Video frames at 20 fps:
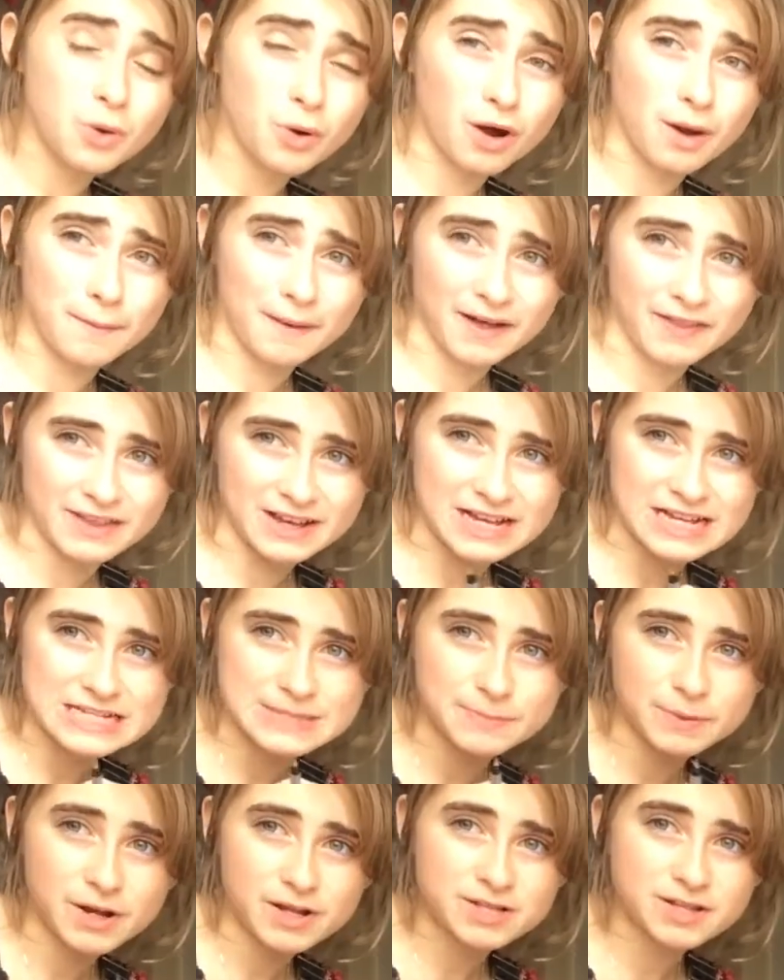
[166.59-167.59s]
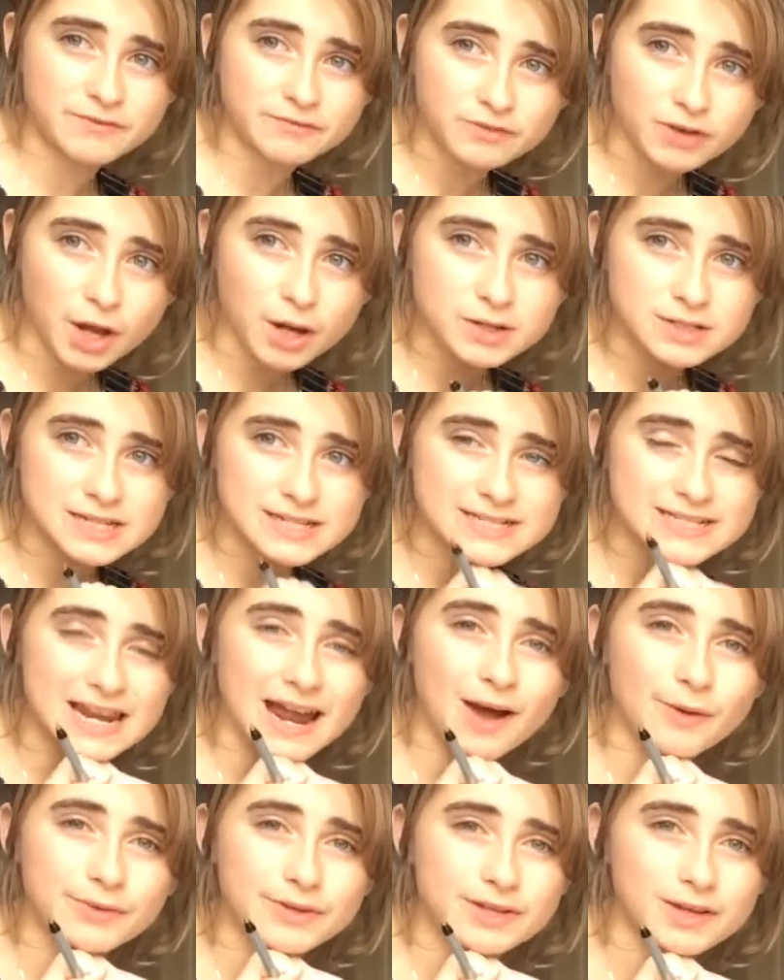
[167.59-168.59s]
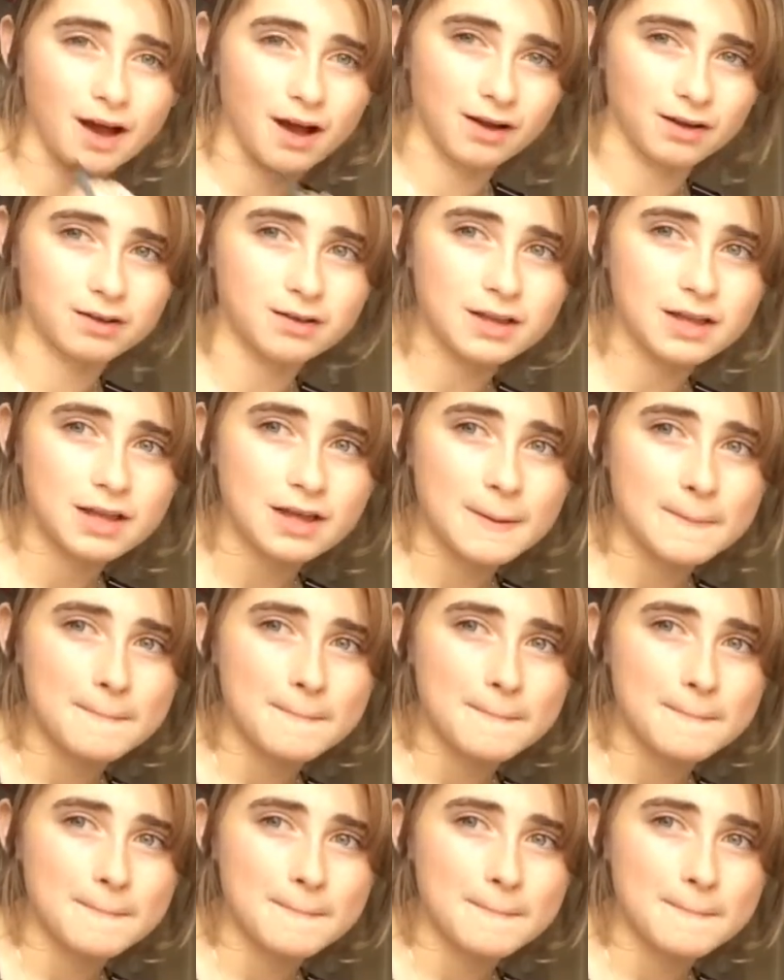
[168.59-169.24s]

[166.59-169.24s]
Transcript: talk about this because I've noticed how young